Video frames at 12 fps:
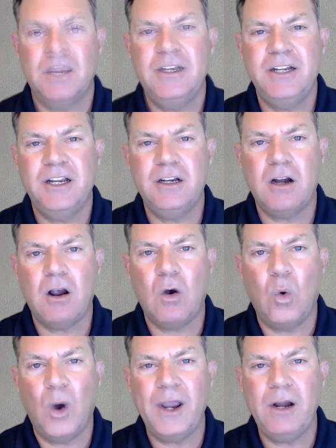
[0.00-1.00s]
and did
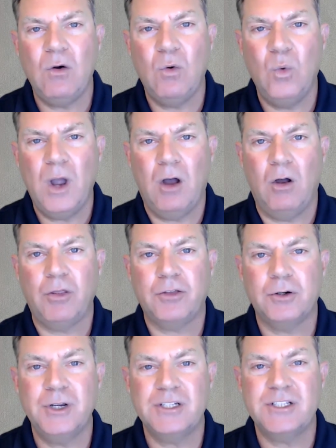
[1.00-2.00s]
quite well
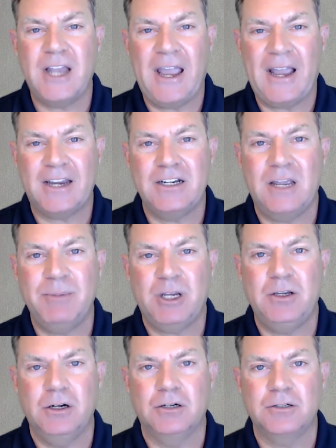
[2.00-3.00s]
through his
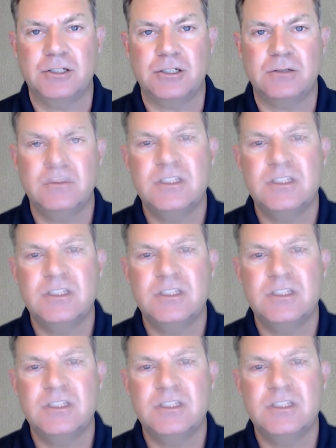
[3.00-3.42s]
academic years,